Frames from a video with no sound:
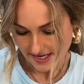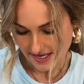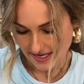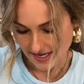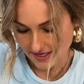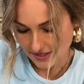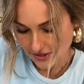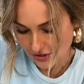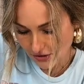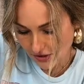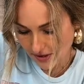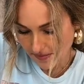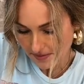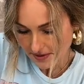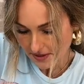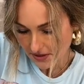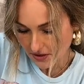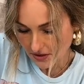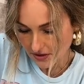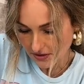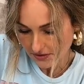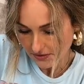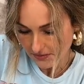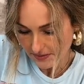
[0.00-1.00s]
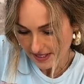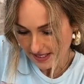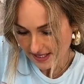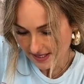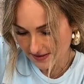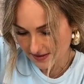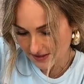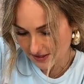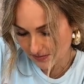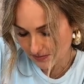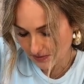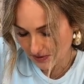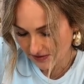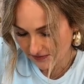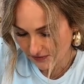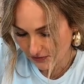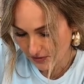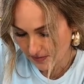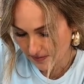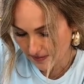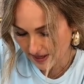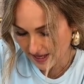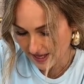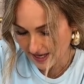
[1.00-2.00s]
And you drop it all the way in the
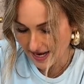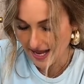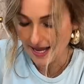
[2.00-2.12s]
springform pan.